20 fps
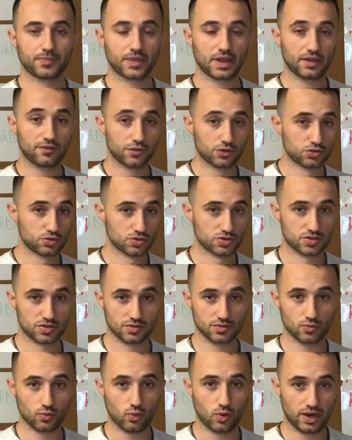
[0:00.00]
if you choose
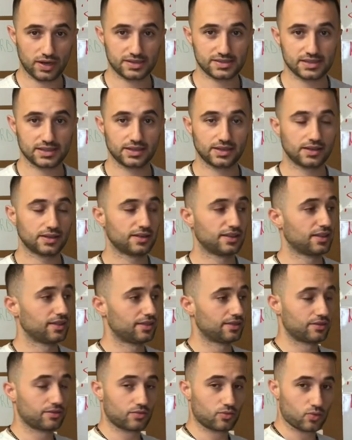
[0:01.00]
wisely
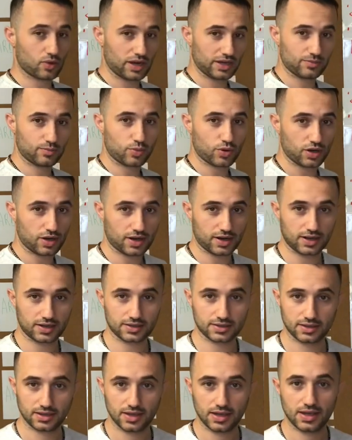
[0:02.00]
the right
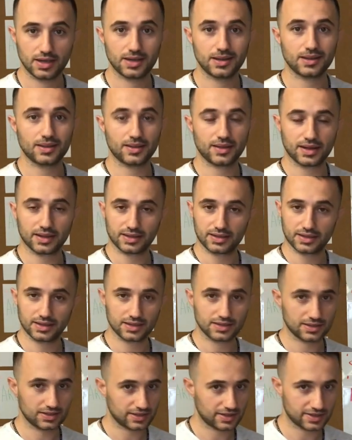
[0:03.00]
product, that
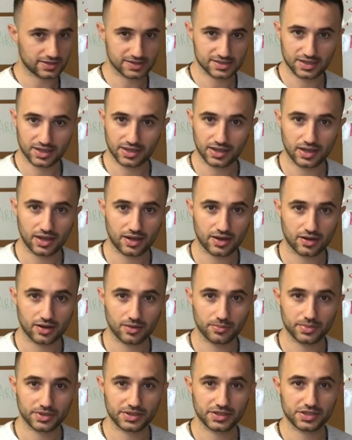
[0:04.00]
there's not a lot of
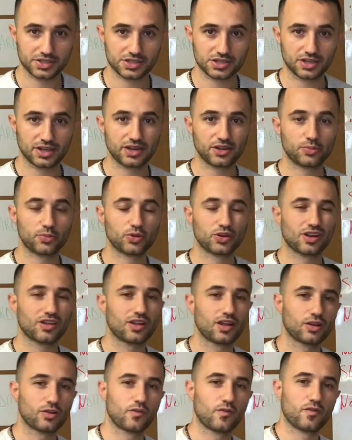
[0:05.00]
competition, and you put a
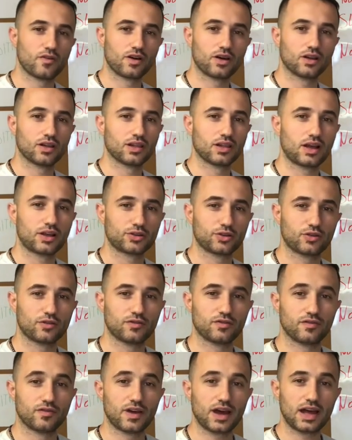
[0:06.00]
lot of
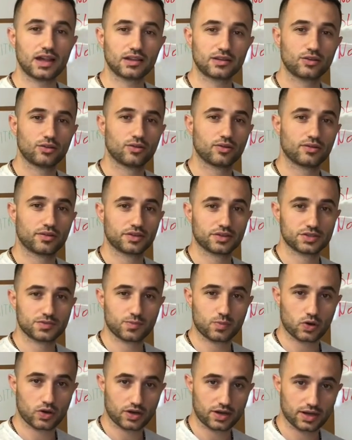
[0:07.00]
value on this
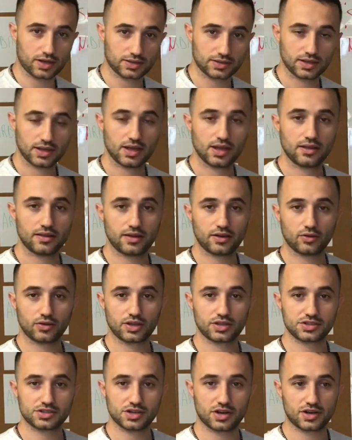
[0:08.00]
product, then you
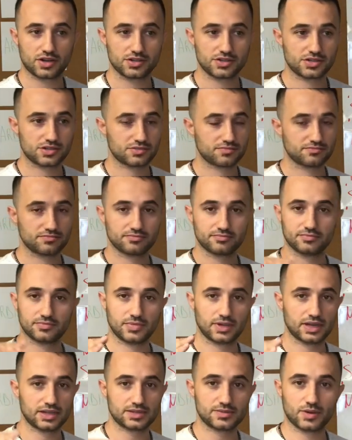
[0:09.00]
can charge
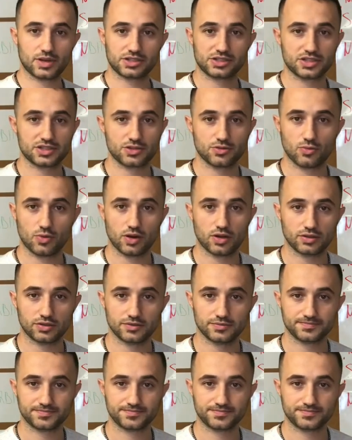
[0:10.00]
as much as you want.